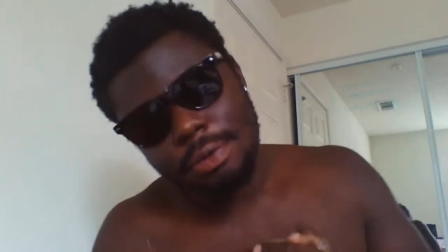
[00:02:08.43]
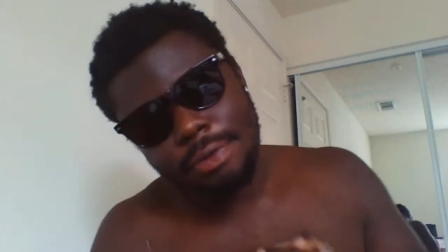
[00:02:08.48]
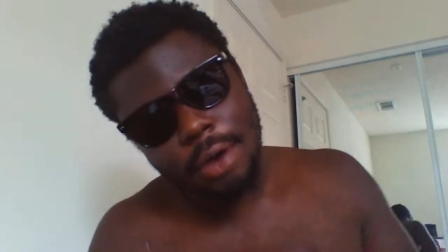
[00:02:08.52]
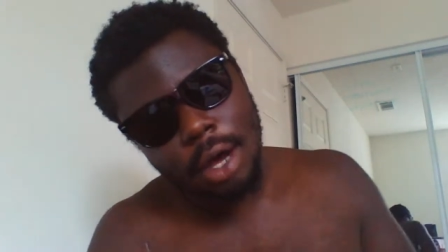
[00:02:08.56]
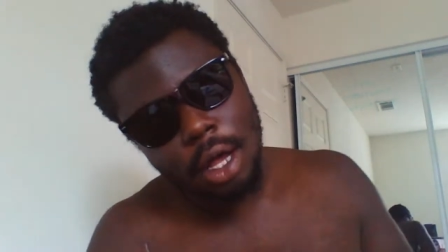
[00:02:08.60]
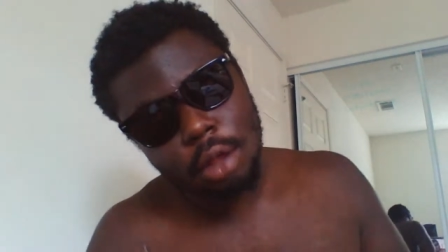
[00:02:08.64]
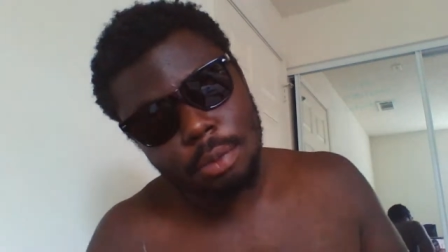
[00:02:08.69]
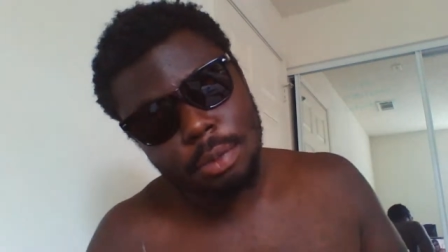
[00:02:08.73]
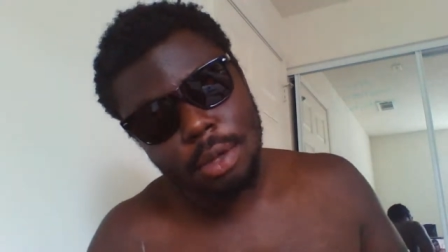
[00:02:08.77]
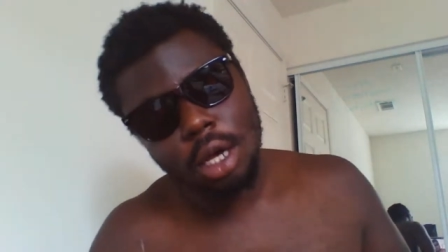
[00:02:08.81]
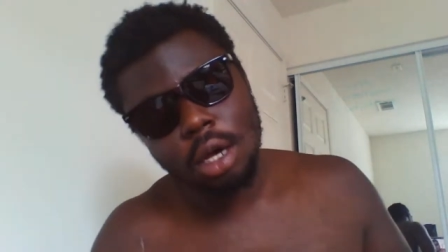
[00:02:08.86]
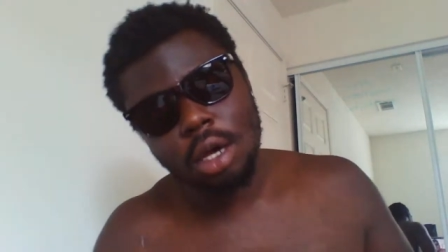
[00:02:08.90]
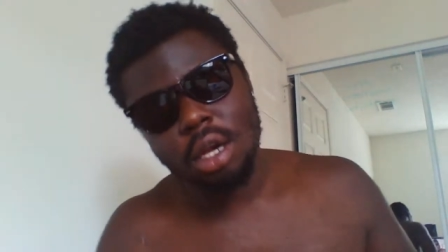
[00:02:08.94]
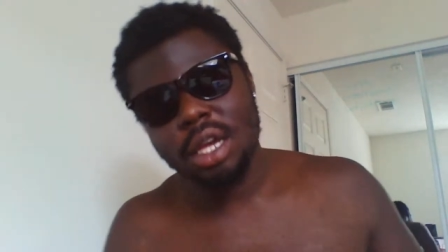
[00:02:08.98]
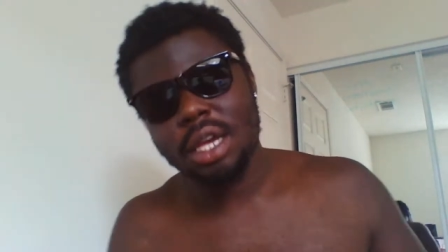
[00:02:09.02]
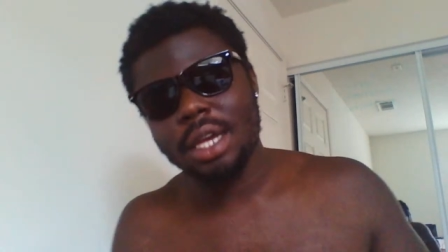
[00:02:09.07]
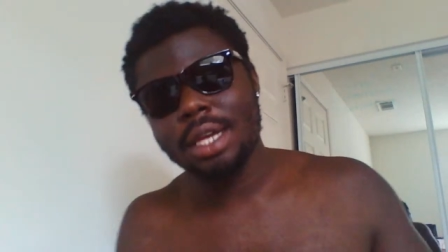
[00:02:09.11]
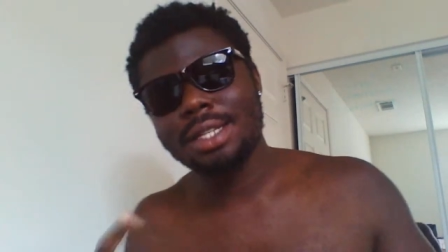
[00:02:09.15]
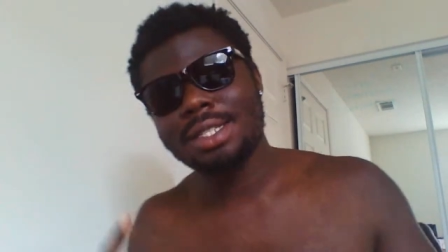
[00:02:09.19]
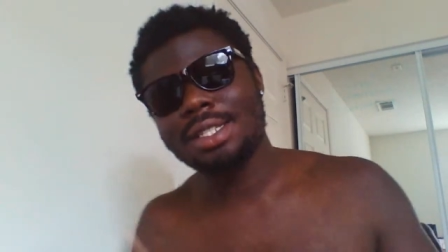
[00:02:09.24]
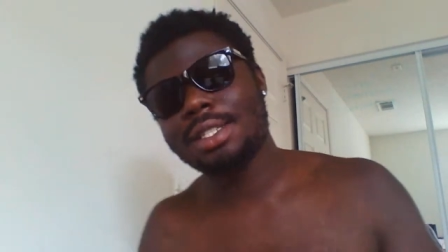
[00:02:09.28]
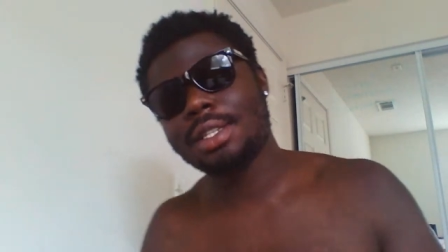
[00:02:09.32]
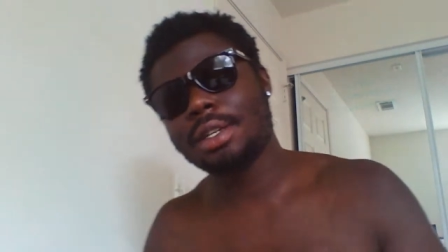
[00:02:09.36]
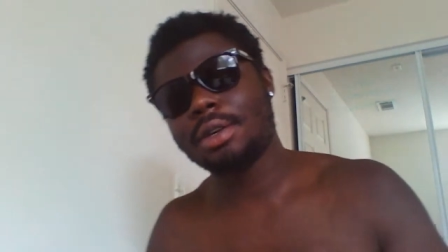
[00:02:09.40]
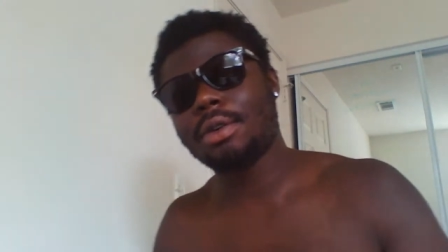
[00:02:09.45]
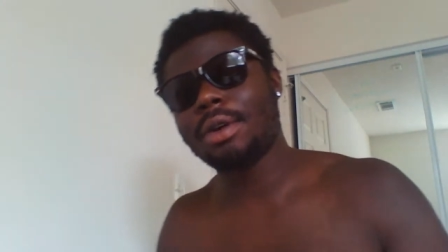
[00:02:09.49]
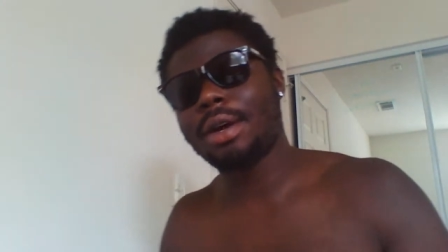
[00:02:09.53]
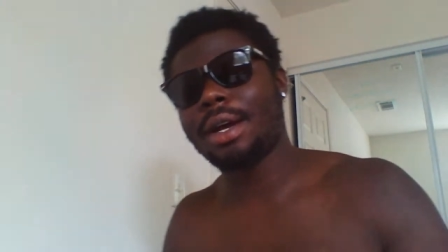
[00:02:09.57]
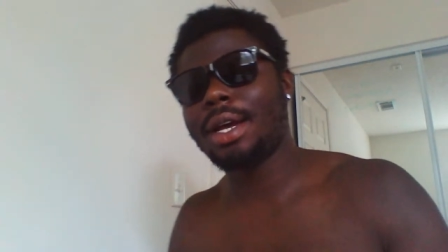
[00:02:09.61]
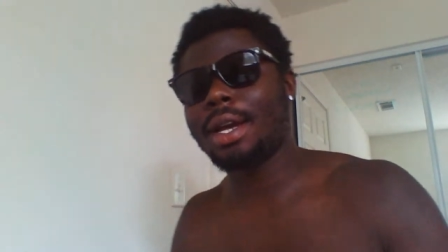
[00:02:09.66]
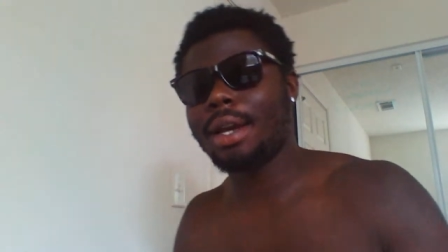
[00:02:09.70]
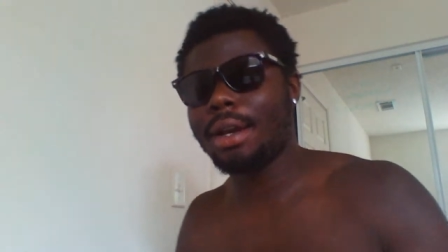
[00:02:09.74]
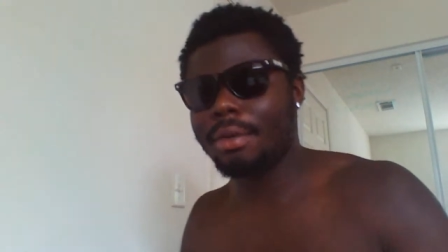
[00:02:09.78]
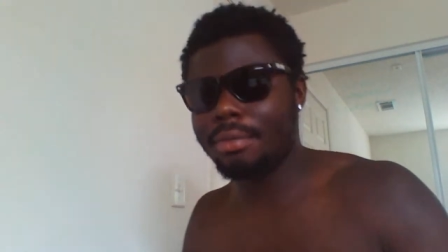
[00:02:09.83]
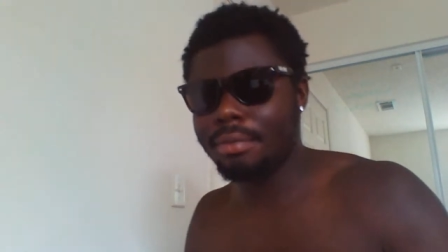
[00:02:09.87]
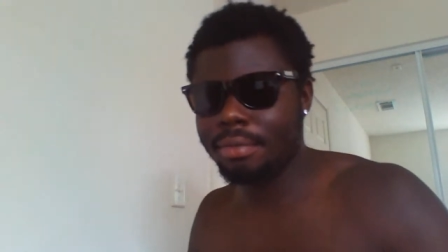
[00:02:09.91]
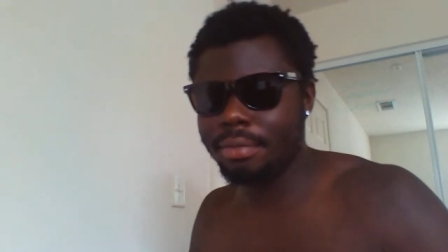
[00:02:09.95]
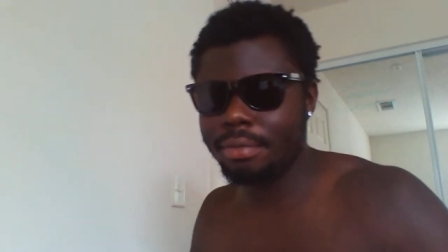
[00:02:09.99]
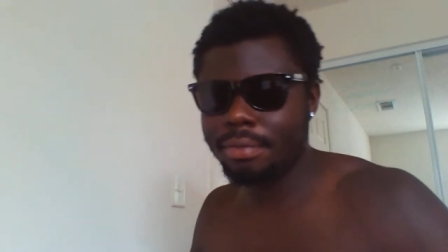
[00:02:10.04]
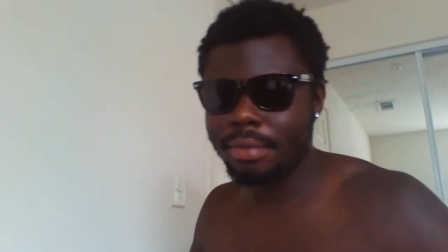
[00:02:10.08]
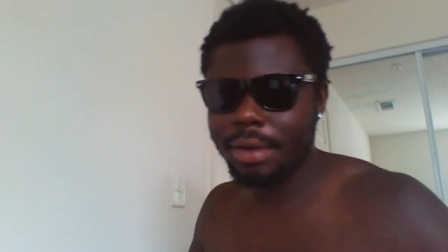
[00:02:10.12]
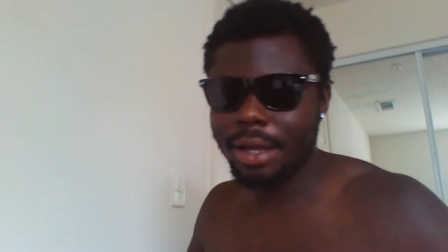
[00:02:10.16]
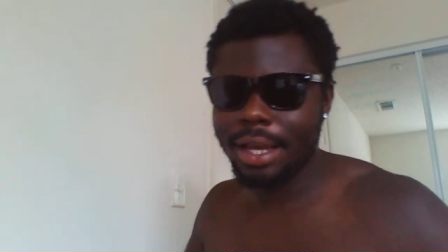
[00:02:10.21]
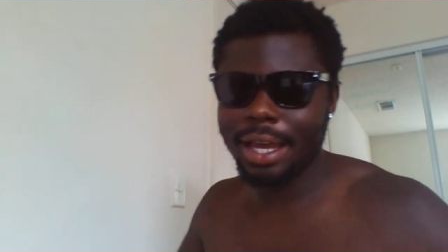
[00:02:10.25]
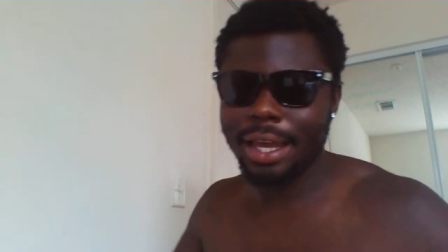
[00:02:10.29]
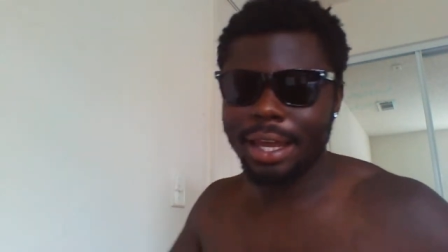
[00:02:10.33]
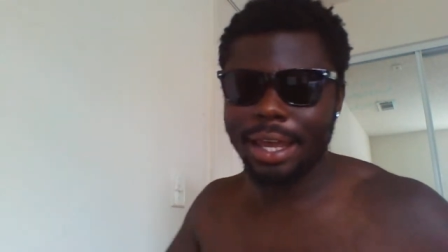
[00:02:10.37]
follow me on Instagram
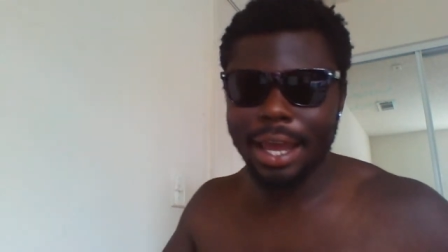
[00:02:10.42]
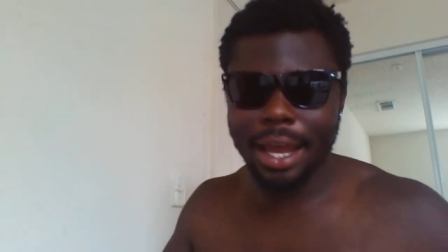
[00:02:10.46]
at